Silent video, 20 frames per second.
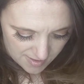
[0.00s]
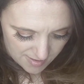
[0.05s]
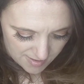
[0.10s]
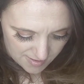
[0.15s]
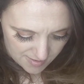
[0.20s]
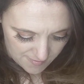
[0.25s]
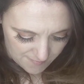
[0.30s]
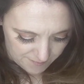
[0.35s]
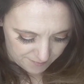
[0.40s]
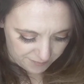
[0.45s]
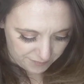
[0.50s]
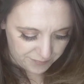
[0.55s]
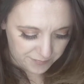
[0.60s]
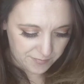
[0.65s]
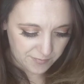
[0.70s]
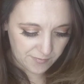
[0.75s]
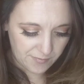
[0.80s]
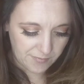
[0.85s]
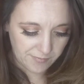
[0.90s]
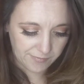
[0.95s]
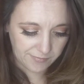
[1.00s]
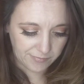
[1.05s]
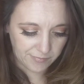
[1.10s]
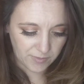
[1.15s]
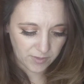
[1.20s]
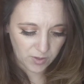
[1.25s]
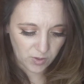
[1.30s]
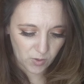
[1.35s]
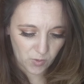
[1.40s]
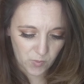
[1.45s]
Um,
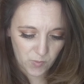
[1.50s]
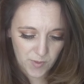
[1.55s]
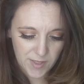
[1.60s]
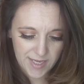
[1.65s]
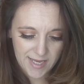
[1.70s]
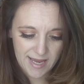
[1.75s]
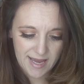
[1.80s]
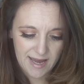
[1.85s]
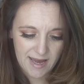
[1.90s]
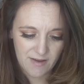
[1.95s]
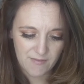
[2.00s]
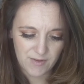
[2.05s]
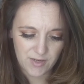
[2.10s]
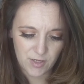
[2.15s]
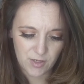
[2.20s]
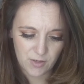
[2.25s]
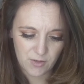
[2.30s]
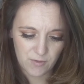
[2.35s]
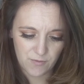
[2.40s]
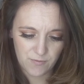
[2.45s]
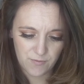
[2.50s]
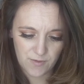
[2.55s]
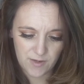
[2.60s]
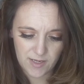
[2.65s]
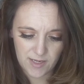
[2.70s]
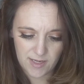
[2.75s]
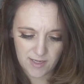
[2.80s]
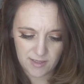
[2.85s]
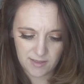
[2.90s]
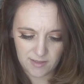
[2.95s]
we have an
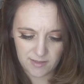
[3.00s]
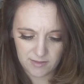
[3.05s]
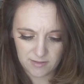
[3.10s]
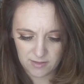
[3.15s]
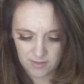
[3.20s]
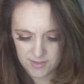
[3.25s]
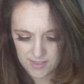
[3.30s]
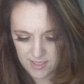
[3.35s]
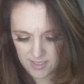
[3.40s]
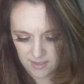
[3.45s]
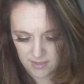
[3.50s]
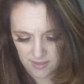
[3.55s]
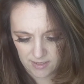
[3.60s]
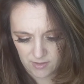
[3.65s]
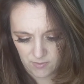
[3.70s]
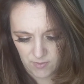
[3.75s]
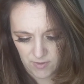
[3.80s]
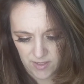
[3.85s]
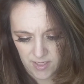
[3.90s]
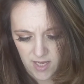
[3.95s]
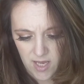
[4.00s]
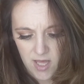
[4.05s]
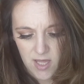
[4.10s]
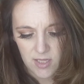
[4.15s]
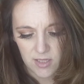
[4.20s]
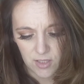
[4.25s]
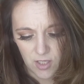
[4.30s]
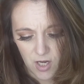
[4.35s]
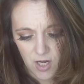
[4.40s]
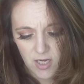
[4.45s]
Ofra, looks like a liquid,
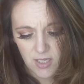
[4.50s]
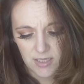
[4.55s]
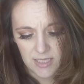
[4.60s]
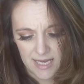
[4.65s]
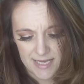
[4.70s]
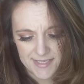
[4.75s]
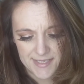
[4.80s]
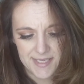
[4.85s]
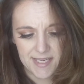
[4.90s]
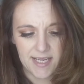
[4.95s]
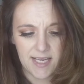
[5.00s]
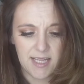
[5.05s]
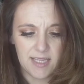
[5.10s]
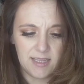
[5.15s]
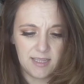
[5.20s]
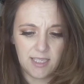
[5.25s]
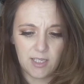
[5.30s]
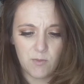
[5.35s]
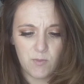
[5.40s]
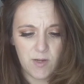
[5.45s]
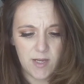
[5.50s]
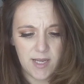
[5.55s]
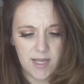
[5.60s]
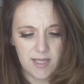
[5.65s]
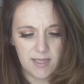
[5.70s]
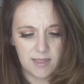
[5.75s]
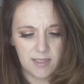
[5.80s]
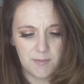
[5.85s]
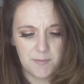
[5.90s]
long-lasting liquid